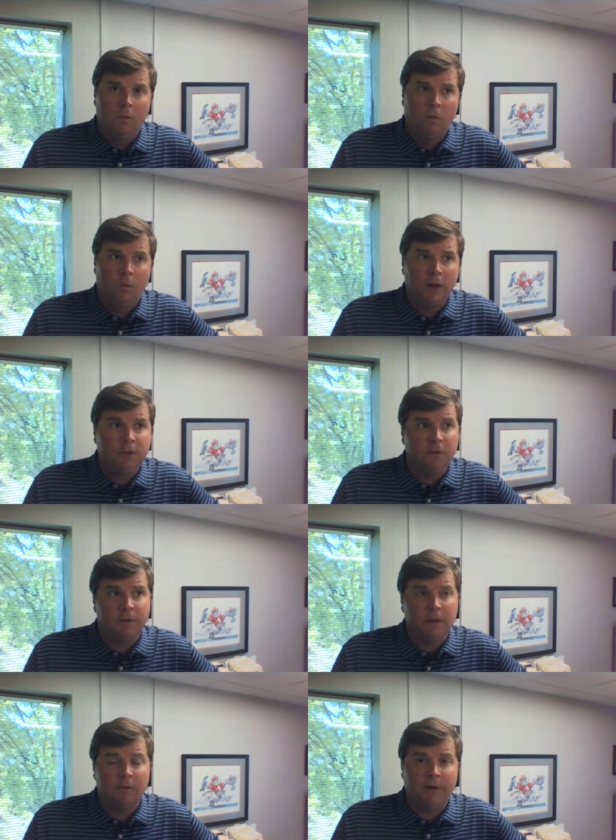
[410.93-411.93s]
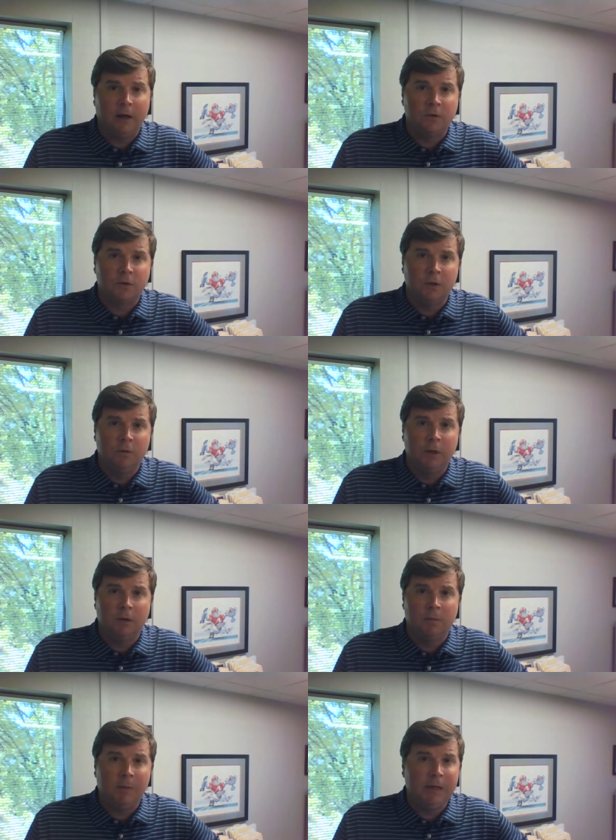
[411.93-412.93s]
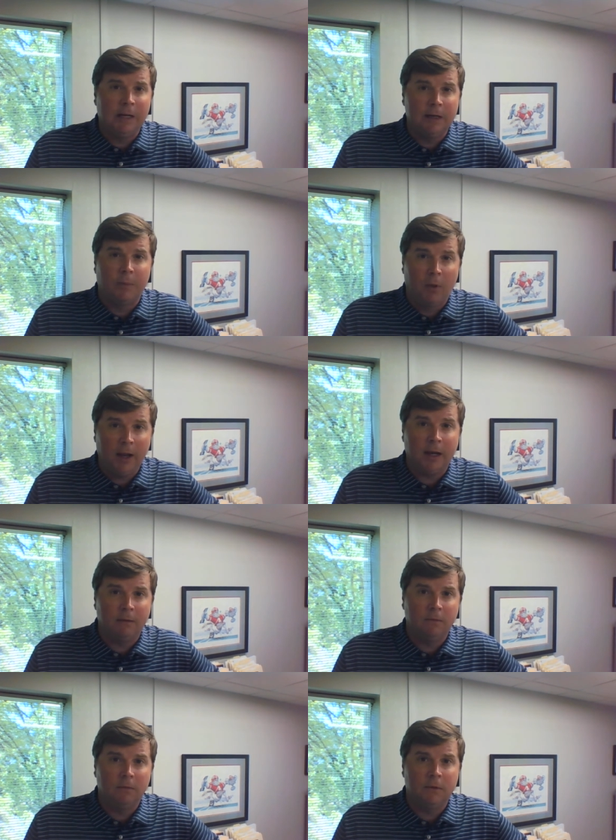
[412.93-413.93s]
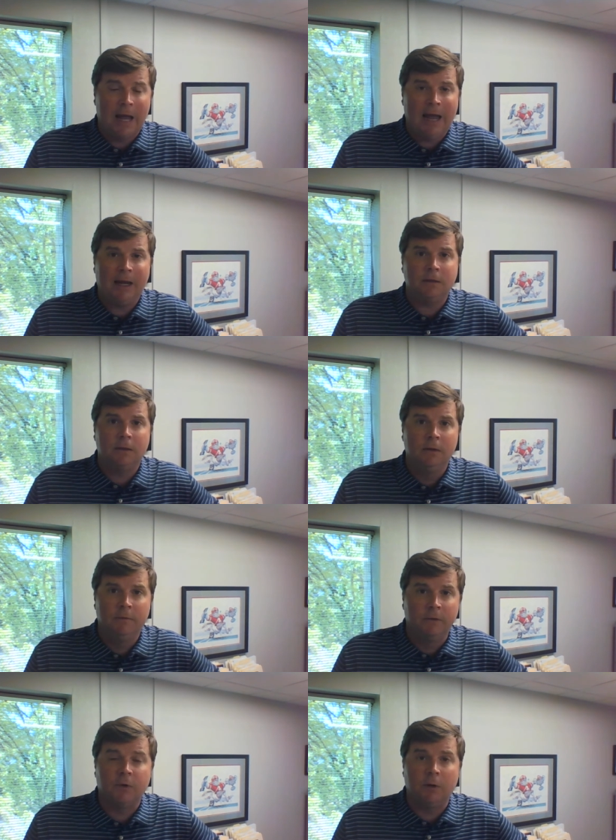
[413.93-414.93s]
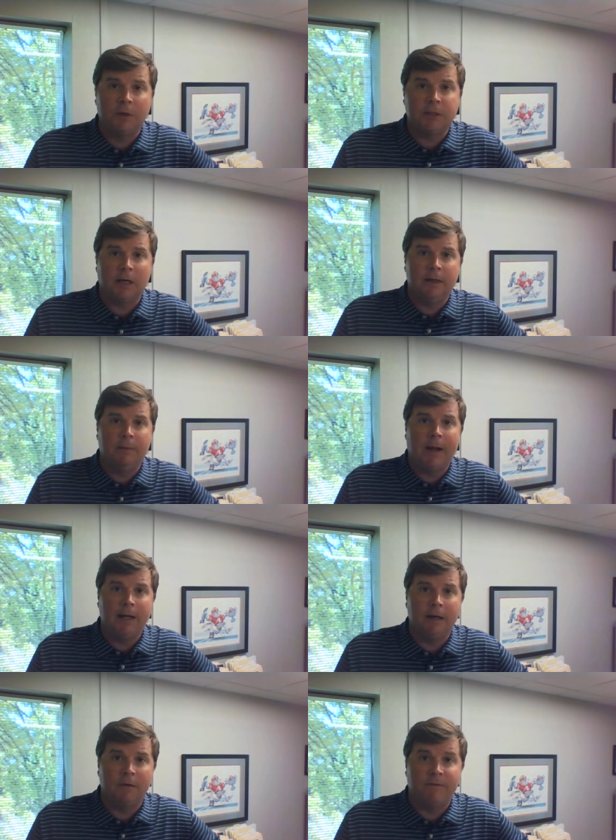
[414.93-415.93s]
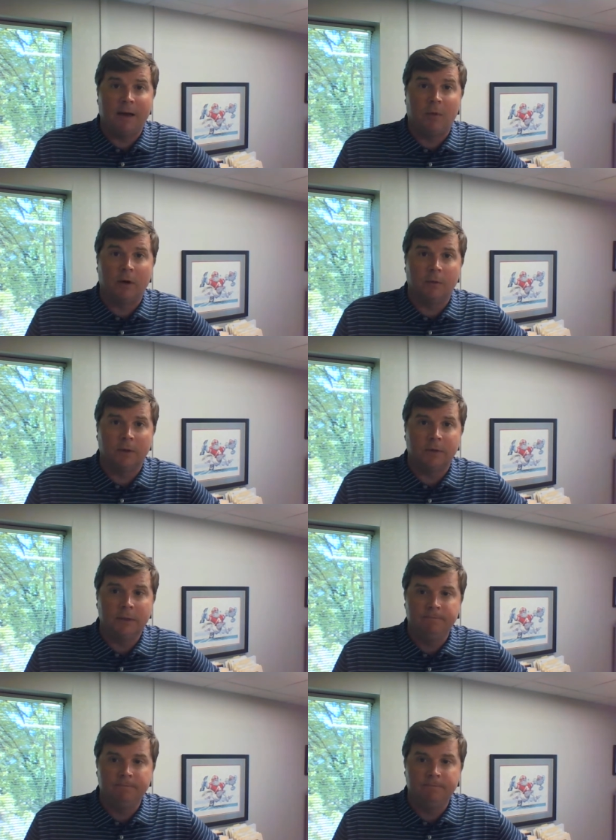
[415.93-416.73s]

what you think your values are doing, or maybe getting a plan to act, feel free to reach out to anybody here at Five Market Realty.